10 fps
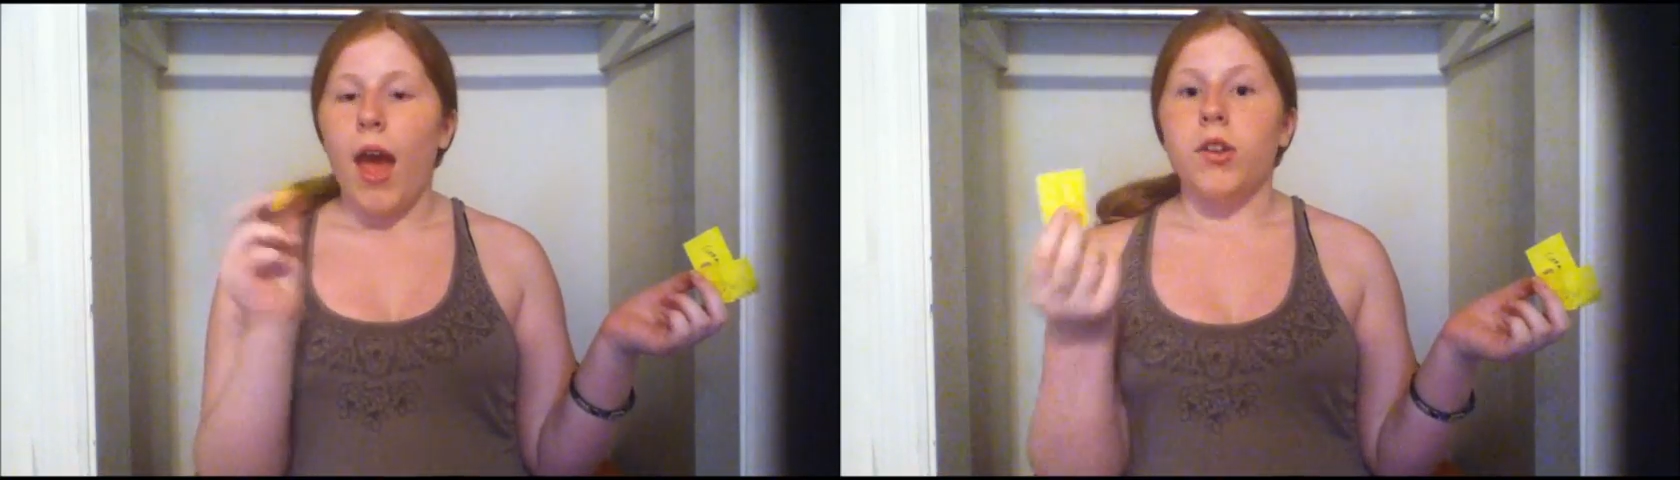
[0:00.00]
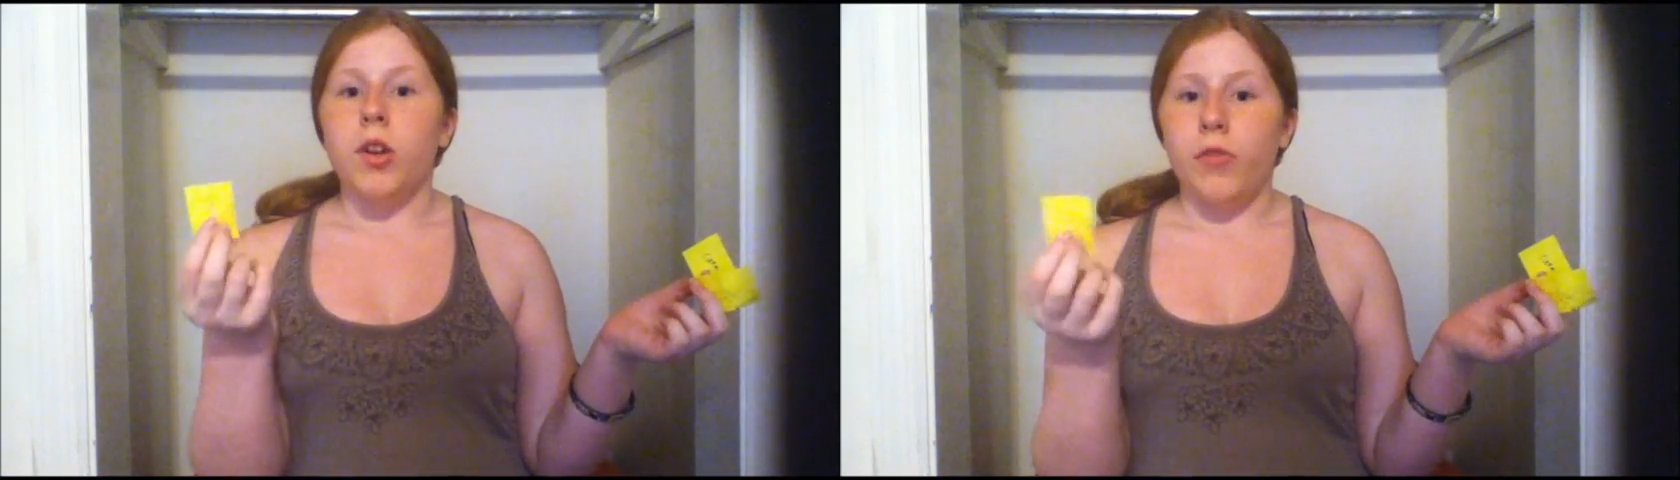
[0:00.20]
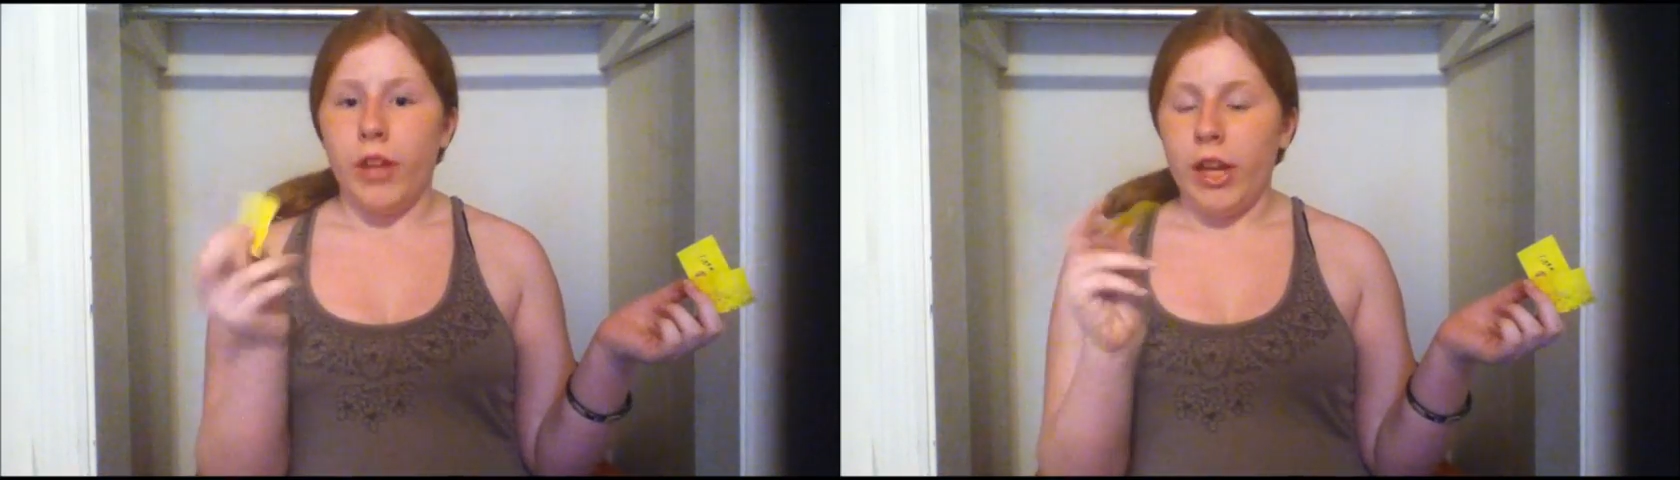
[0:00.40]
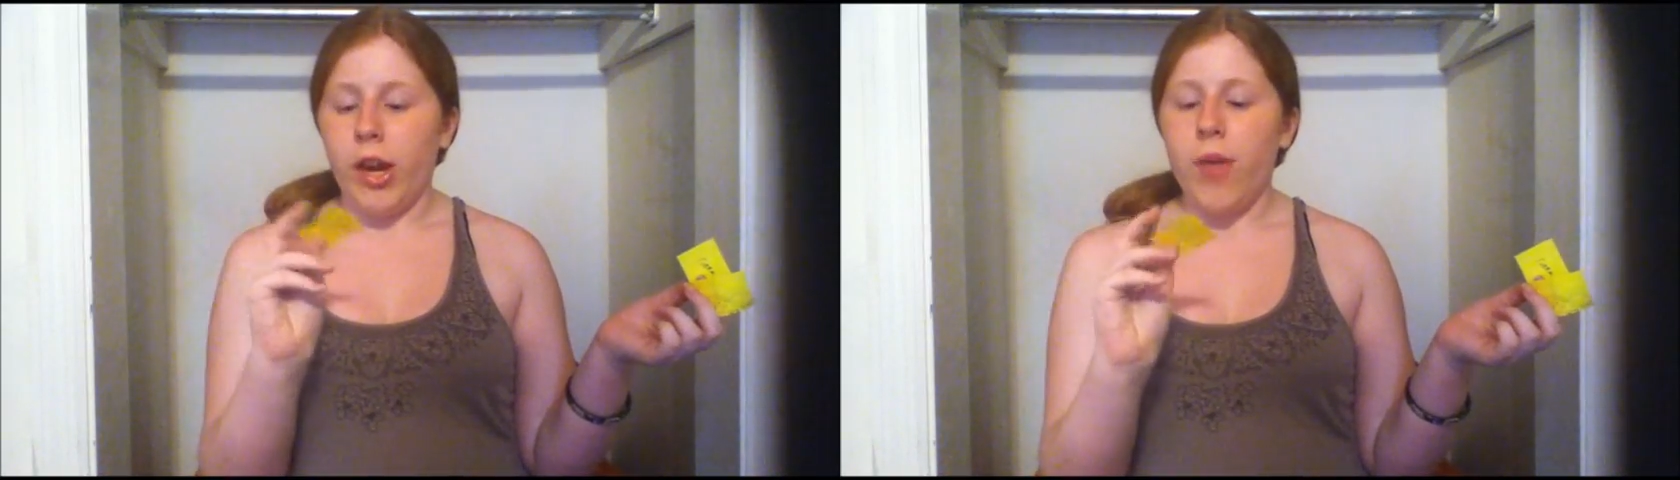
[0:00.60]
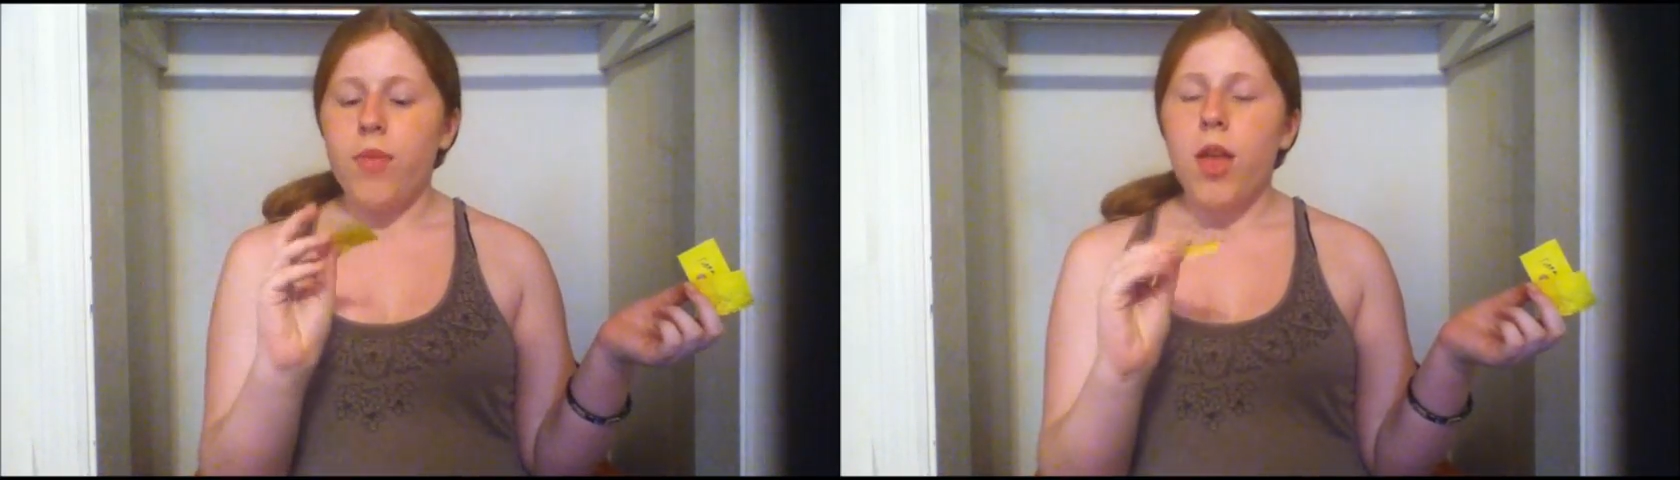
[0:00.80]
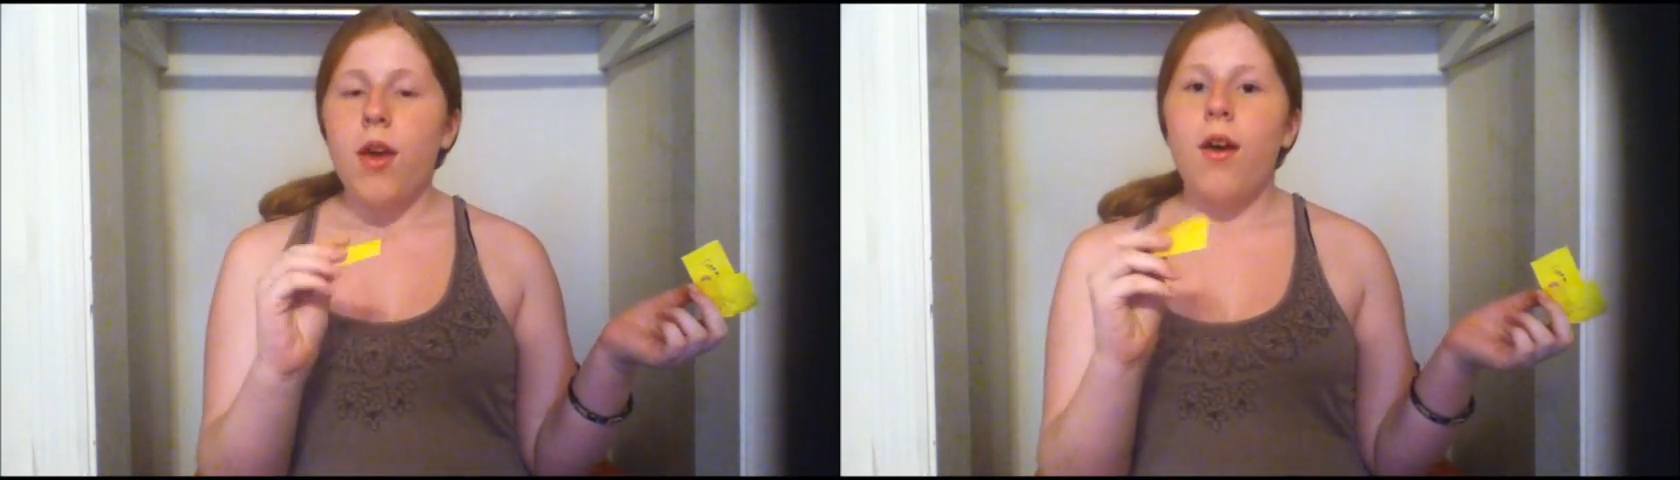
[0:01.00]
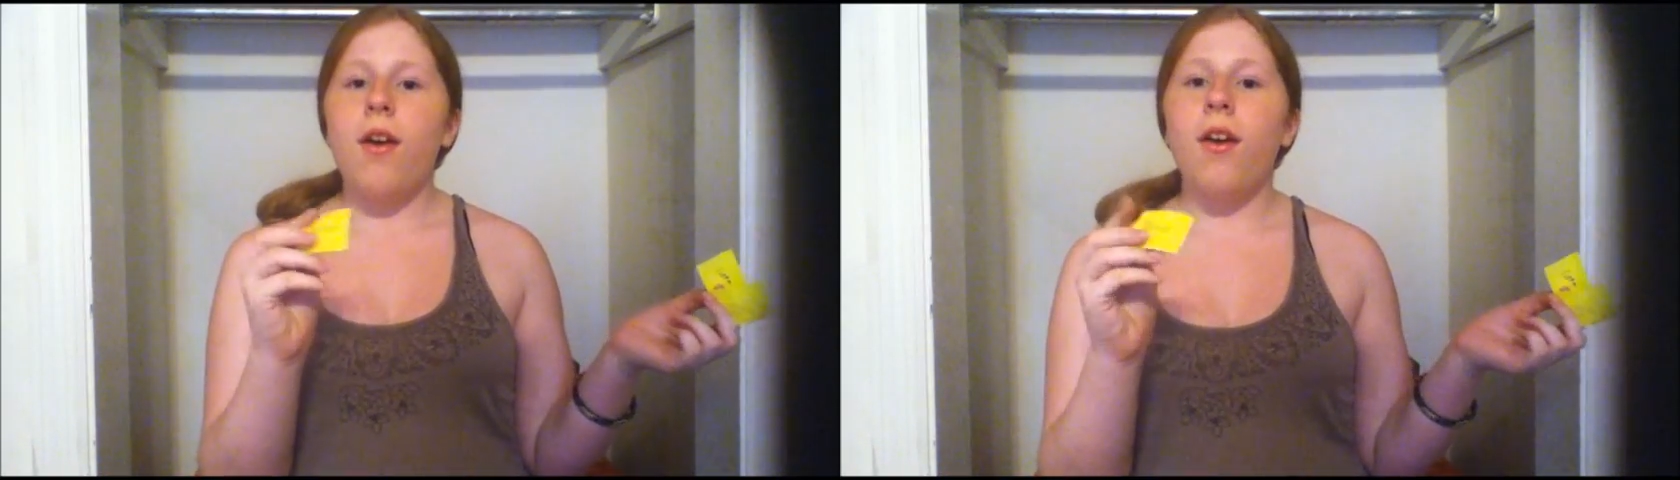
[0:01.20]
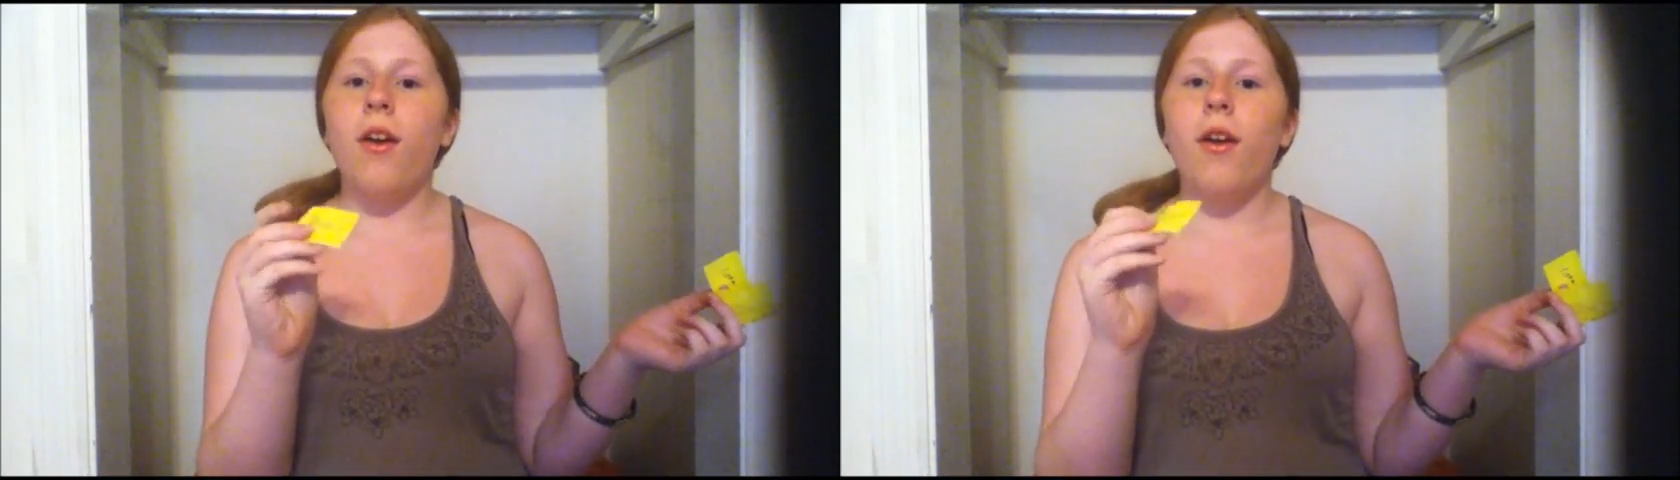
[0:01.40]
I don't know if you can hear
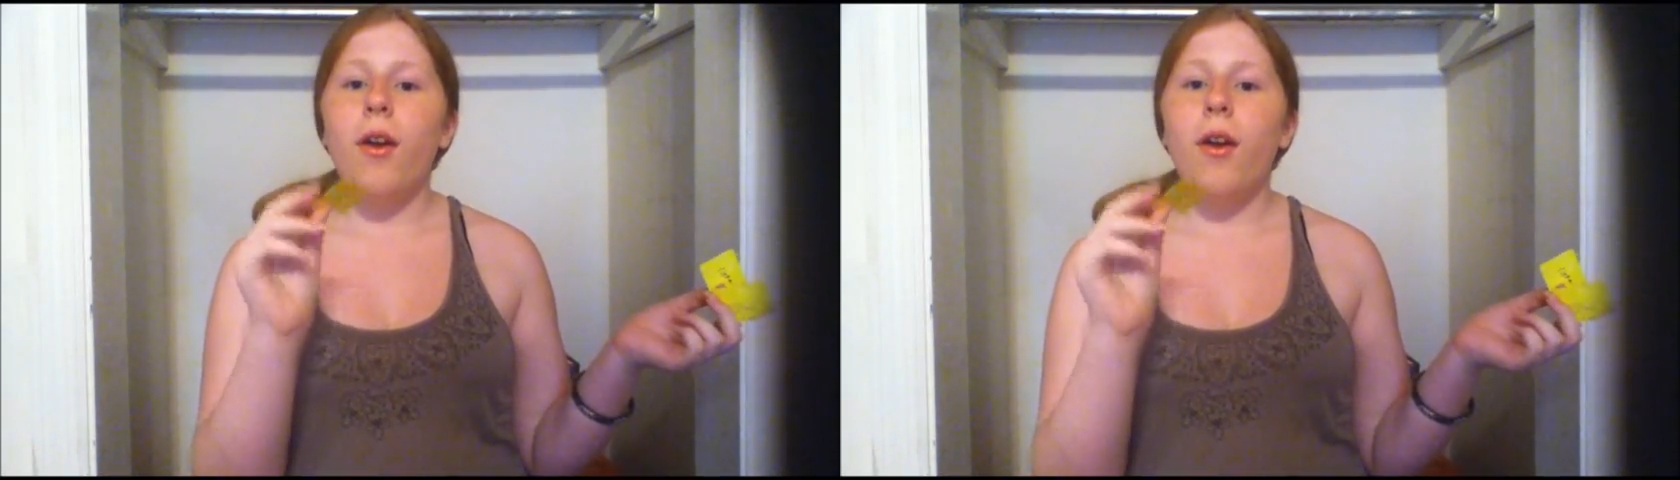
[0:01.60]
it.